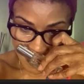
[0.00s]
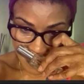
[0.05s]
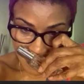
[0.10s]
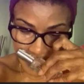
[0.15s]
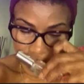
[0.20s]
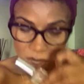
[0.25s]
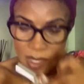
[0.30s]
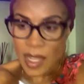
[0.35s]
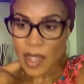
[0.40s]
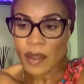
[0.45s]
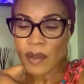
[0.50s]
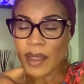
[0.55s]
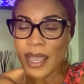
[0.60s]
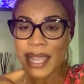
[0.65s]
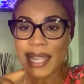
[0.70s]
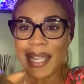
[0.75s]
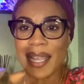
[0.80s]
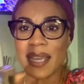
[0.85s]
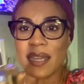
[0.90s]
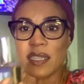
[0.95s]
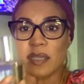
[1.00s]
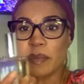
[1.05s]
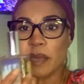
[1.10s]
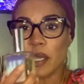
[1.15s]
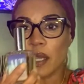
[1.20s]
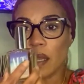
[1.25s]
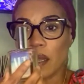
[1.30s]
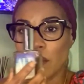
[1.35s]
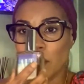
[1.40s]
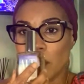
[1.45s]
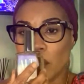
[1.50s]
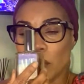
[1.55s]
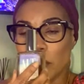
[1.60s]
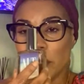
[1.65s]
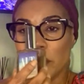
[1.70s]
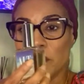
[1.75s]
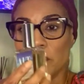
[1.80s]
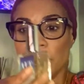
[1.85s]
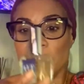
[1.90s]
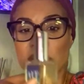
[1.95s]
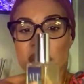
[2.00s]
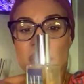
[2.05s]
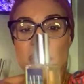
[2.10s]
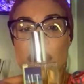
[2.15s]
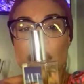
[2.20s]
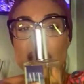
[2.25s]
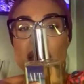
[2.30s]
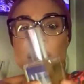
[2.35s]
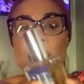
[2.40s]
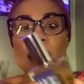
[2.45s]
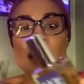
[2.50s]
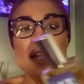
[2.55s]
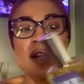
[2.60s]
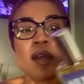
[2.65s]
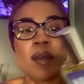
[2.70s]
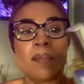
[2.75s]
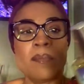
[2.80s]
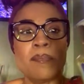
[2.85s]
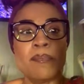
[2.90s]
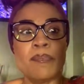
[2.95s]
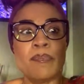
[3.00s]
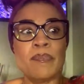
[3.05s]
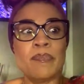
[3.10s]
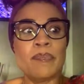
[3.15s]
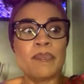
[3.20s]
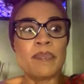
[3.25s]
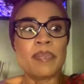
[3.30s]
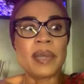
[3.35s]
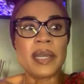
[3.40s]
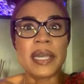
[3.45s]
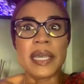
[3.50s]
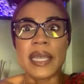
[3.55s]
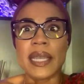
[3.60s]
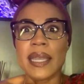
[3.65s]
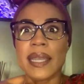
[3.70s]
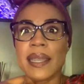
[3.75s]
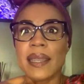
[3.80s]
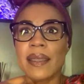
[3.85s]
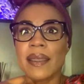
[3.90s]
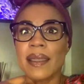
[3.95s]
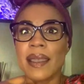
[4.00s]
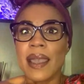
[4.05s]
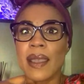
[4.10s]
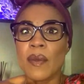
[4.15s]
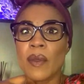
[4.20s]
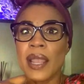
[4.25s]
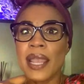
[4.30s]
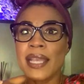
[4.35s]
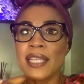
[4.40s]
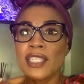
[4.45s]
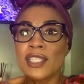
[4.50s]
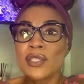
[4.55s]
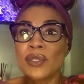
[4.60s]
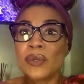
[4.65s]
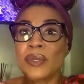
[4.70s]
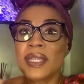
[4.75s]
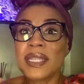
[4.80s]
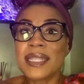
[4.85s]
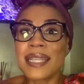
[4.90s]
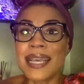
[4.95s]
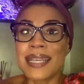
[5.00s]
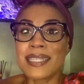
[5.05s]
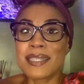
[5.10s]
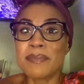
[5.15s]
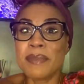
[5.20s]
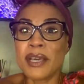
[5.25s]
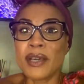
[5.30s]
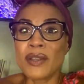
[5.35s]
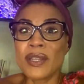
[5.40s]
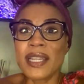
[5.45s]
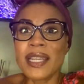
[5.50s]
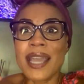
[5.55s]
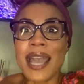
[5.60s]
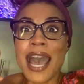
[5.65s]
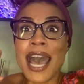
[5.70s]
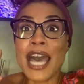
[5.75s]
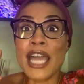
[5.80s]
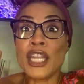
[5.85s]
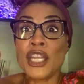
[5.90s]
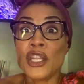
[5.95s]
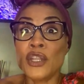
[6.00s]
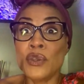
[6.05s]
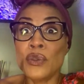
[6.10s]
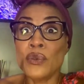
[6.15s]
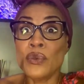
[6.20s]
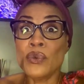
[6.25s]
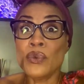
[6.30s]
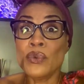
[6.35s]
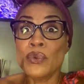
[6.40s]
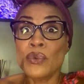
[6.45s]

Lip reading: No, I can kind of smell all of them a little bit. Um, but as soon as I smelled it, I knew